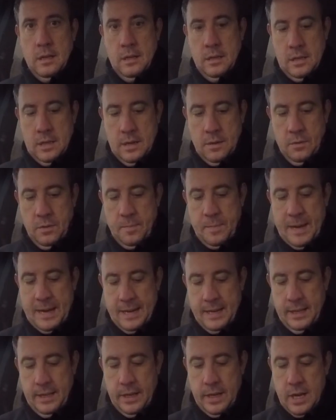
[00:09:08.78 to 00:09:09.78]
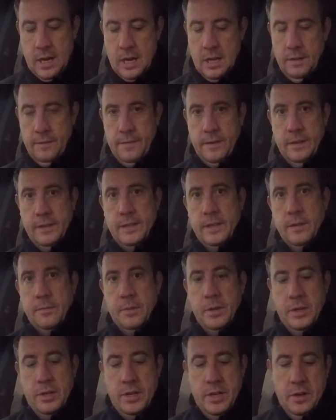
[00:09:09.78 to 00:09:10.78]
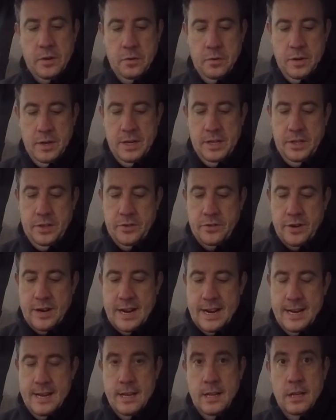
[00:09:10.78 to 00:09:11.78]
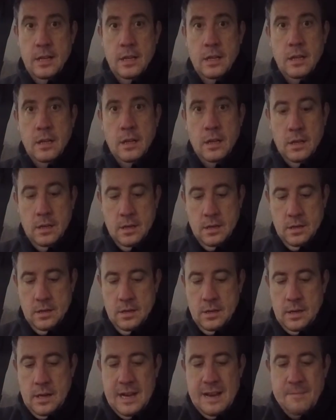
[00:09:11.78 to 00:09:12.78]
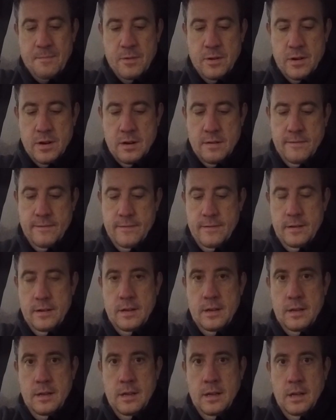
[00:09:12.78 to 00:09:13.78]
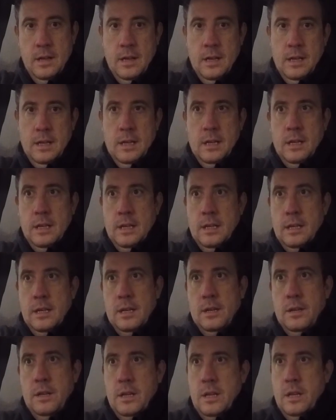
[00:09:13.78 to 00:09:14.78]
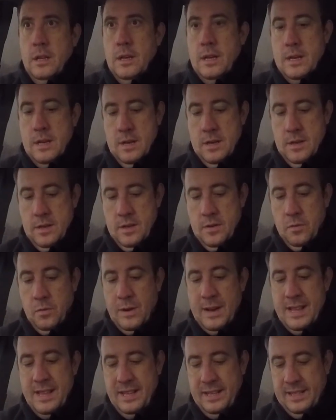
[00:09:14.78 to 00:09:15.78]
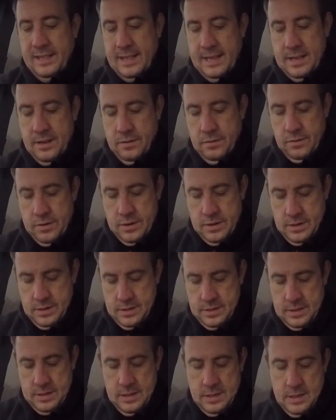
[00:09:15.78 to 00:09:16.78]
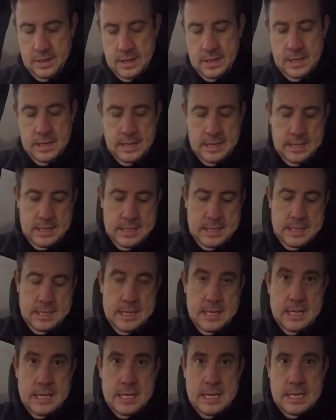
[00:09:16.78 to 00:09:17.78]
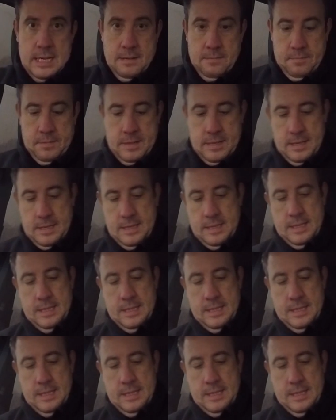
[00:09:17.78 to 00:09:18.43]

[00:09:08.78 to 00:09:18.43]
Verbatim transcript: So we're back in the car. The first thing I'm going to do is dry the camera off. I know that the, the weather sealed, uh, but